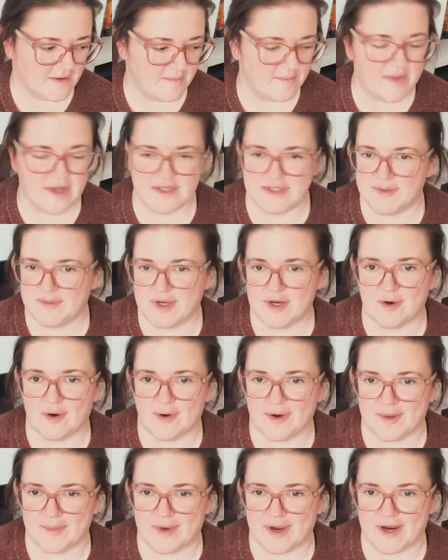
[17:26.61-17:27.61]
meant to be
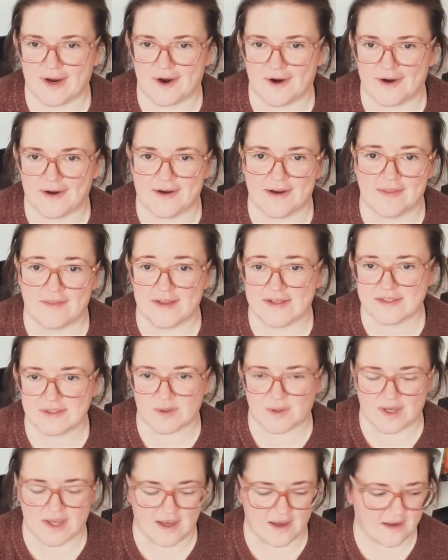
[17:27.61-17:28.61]
grown in my garden, and that's
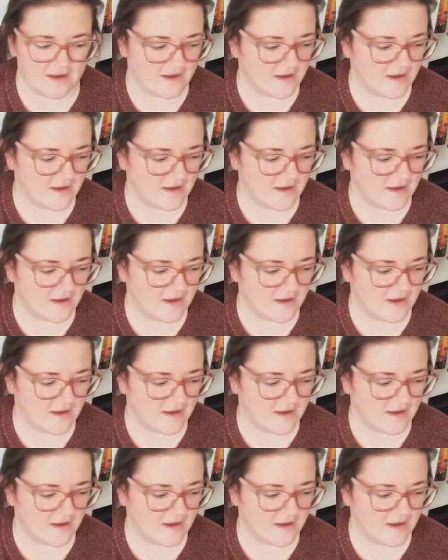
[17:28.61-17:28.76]
okay.